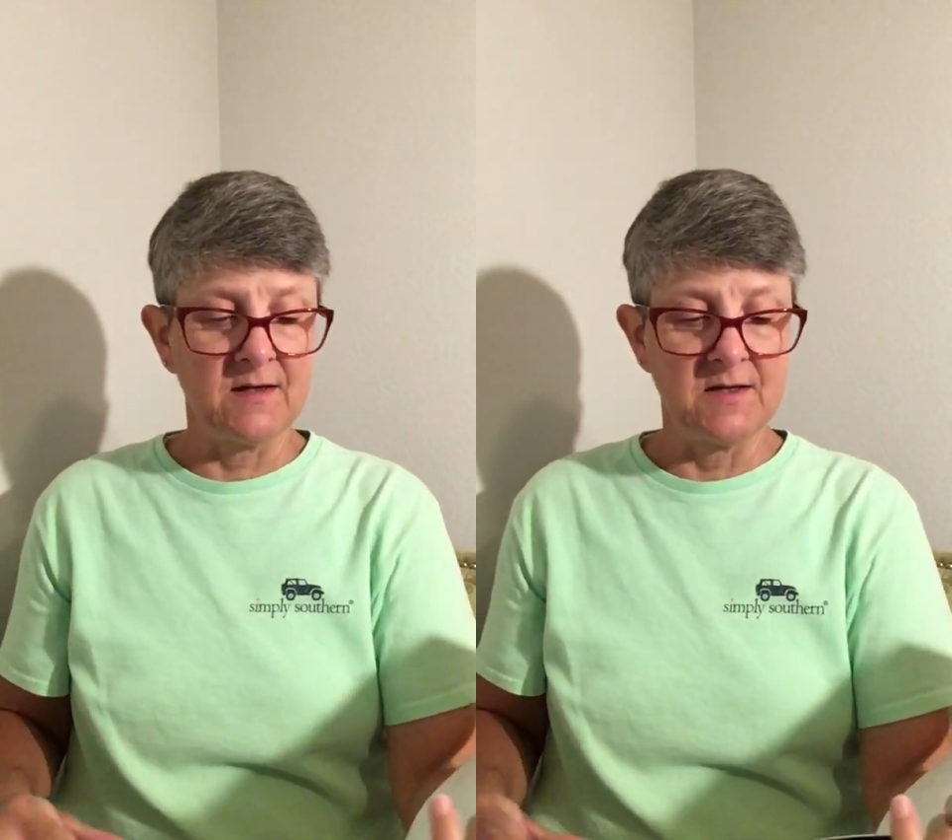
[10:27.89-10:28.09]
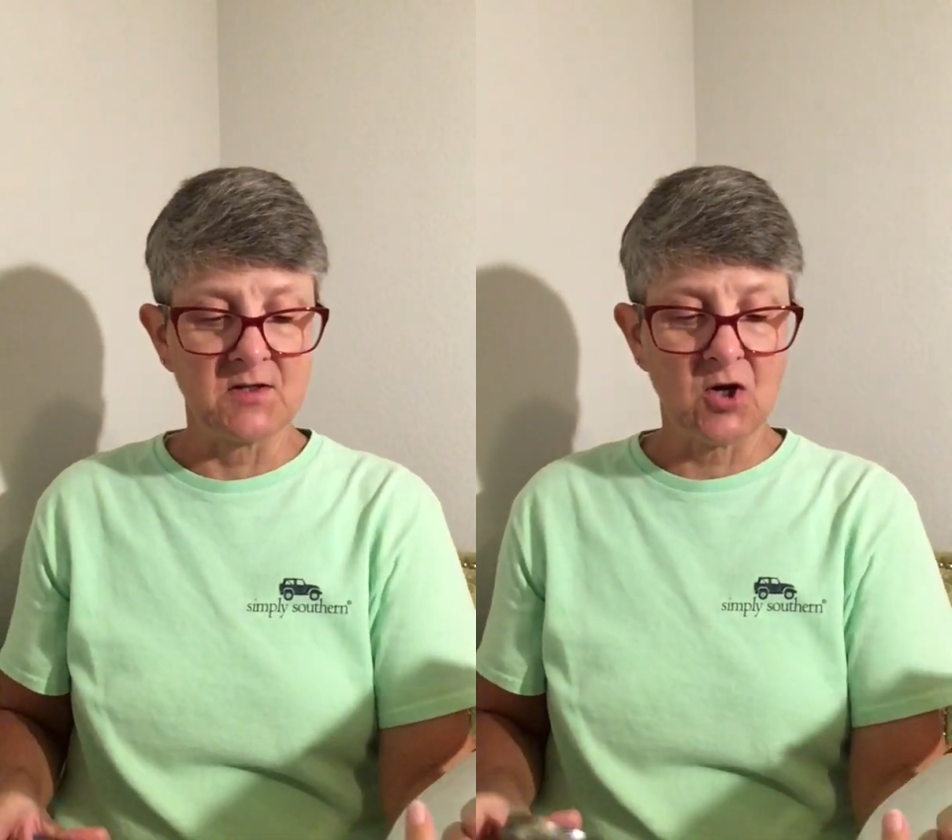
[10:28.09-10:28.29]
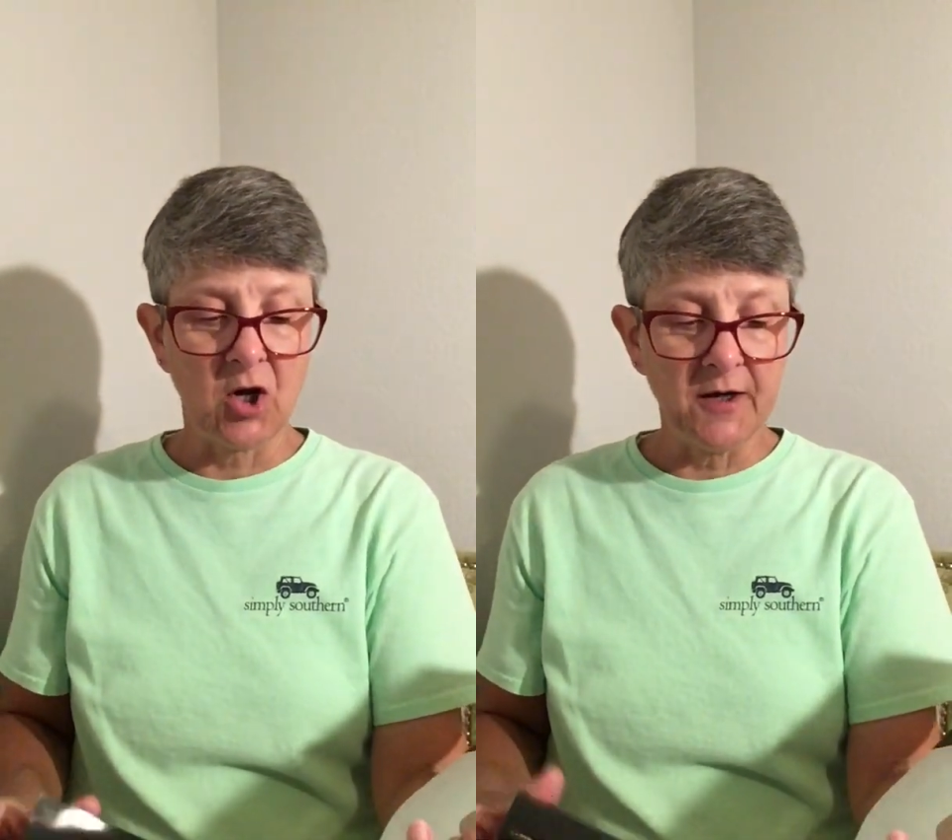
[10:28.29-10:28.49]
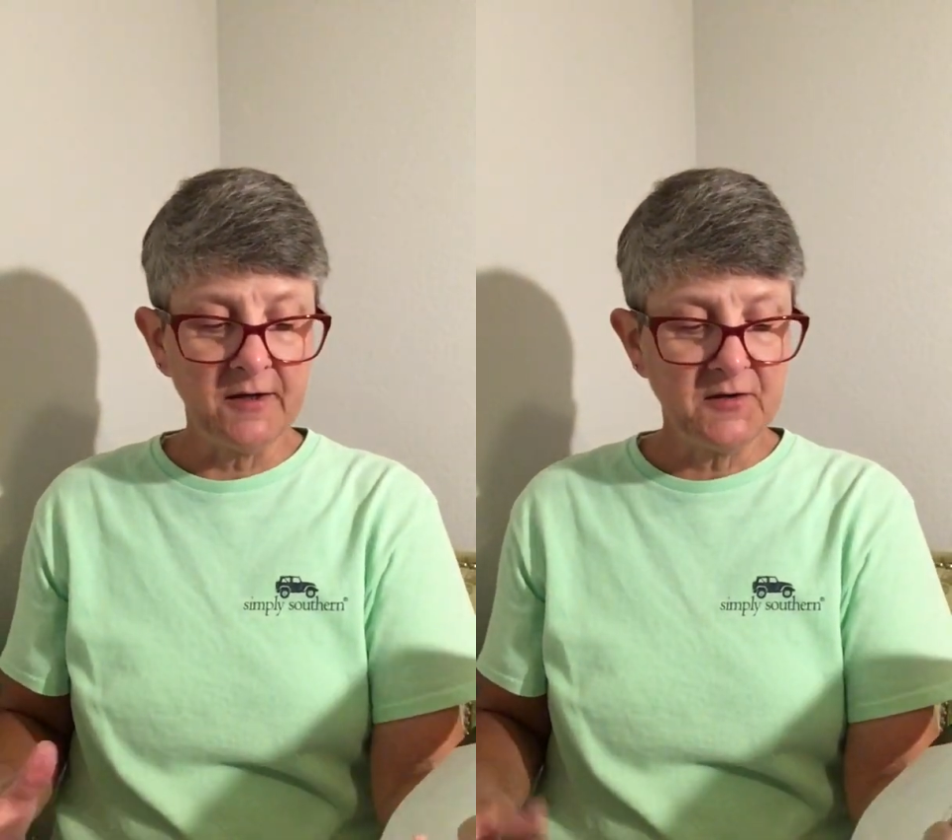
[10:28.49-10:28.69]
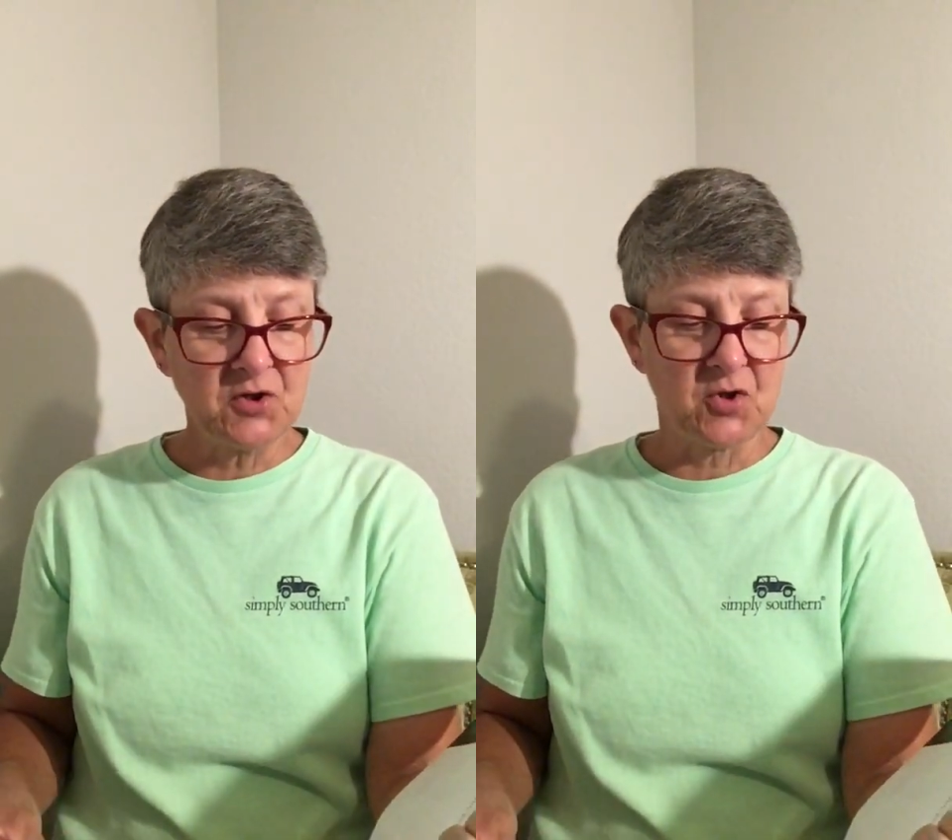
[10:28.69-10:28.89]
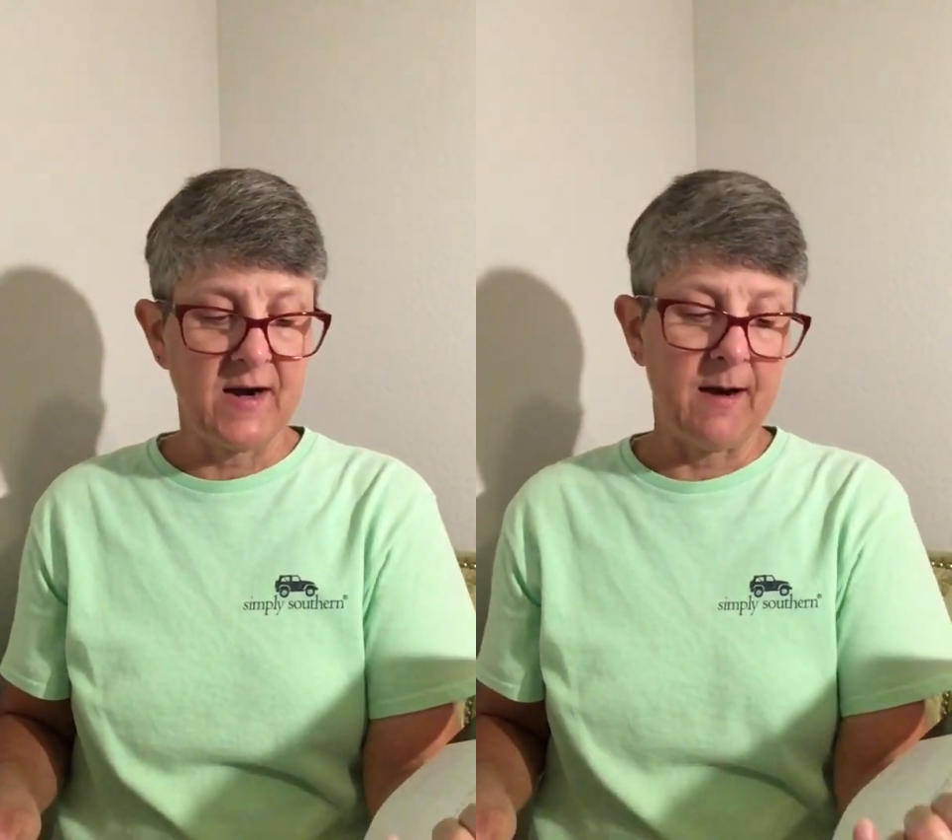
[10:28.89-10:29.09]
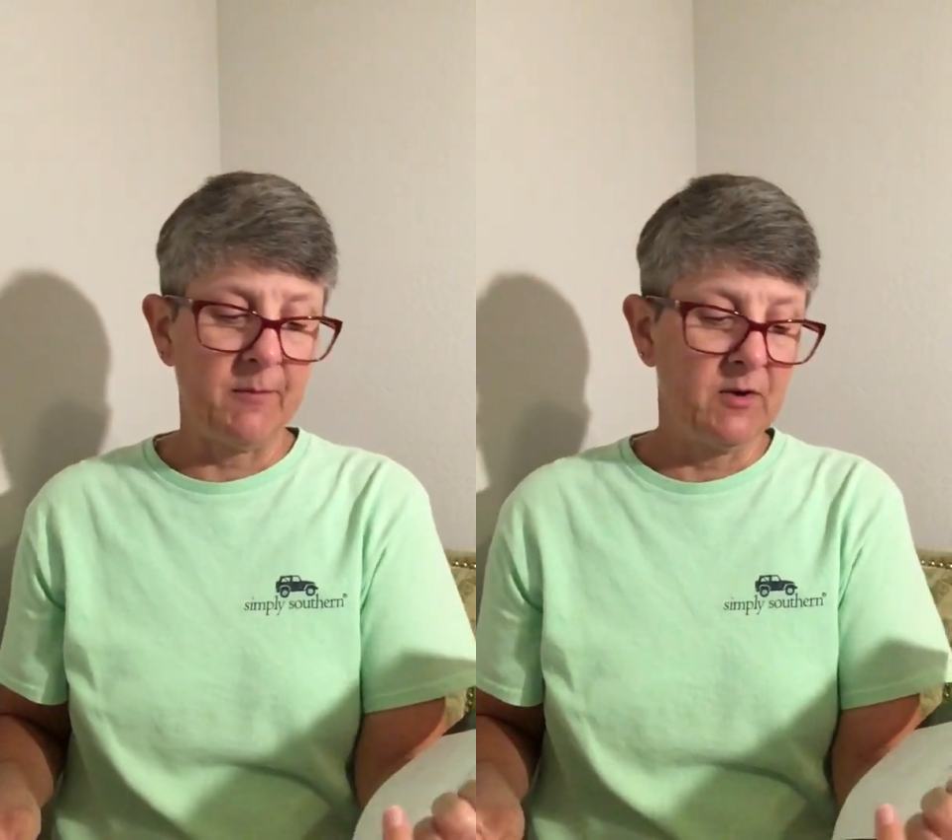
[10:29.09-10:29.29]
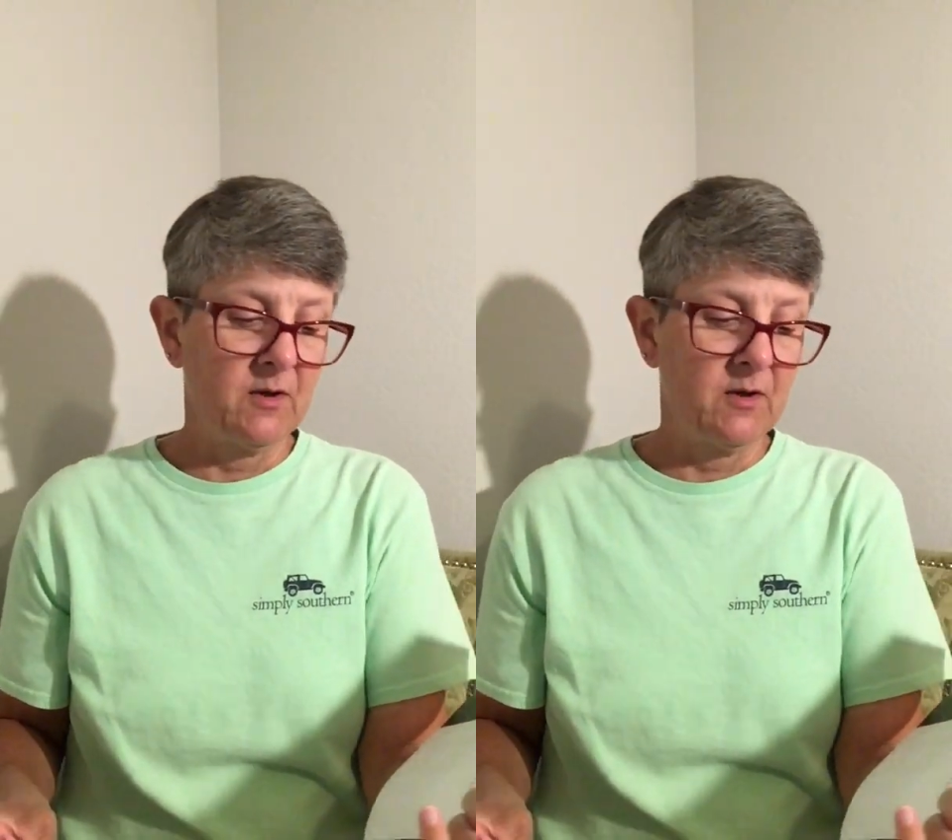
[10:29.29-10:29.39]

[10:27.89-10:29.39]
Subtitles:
is caught in the trap,